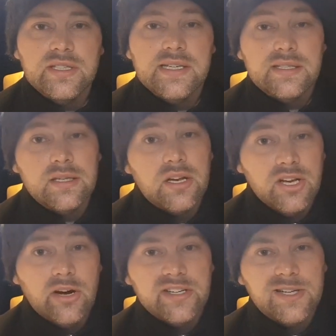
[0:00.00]
it's
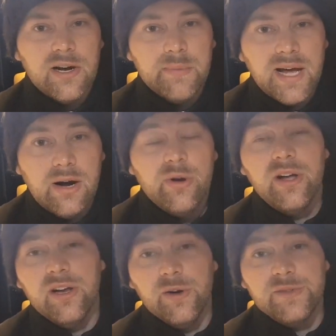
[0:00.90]
nighttime now,
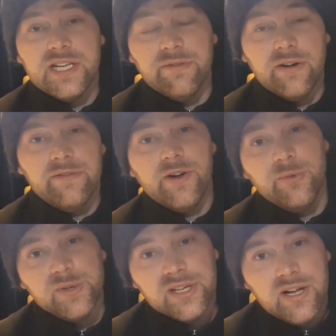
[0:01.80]
and obviously if I
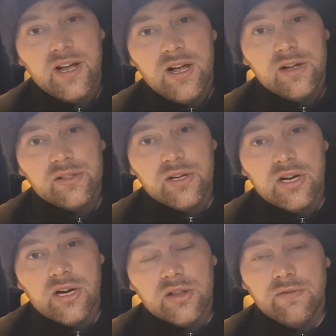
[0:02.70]
filmed
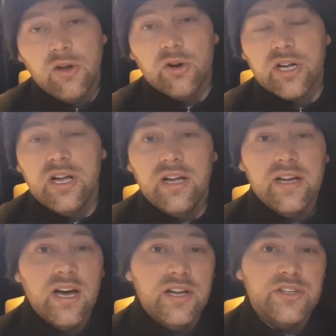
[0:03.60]
the vlog
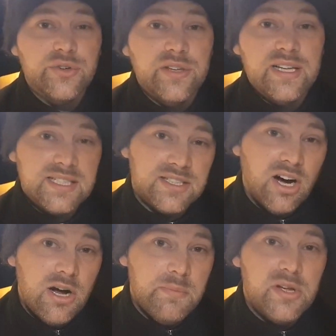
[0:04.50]
during this
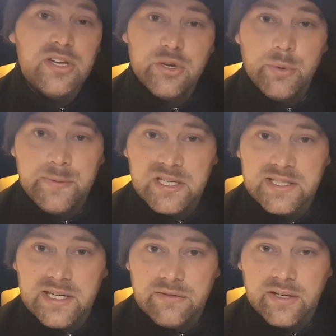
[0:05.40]
time, you wouldn't be able to
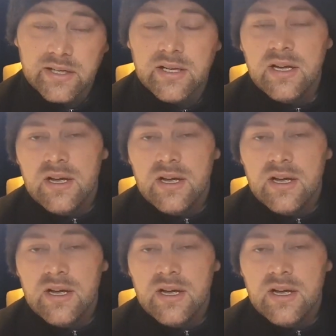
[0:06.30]
see anything.